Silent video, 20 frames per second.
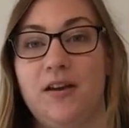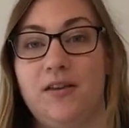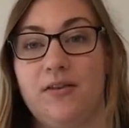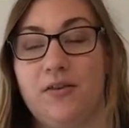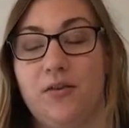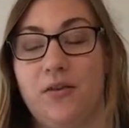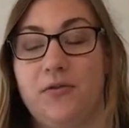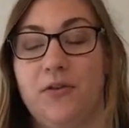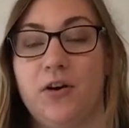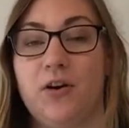
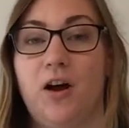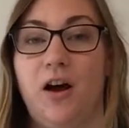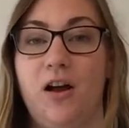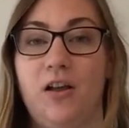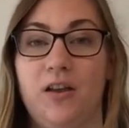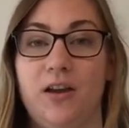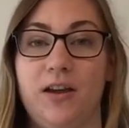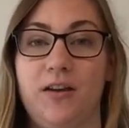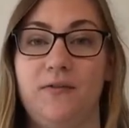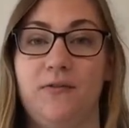So if you're
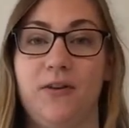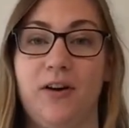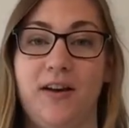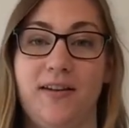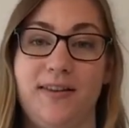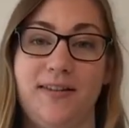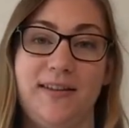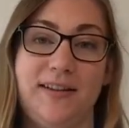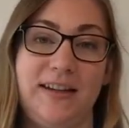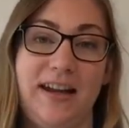calling for
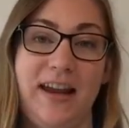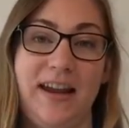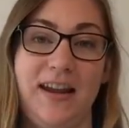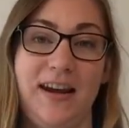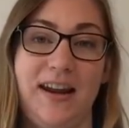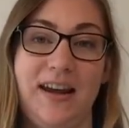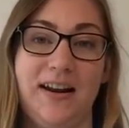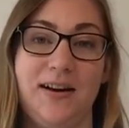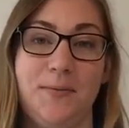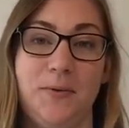us to
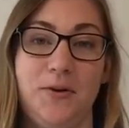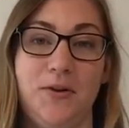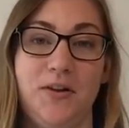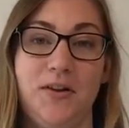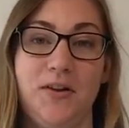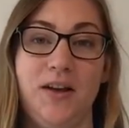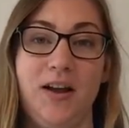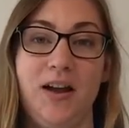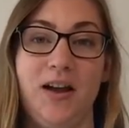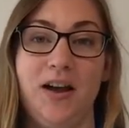take an
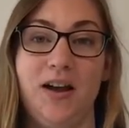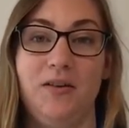animal,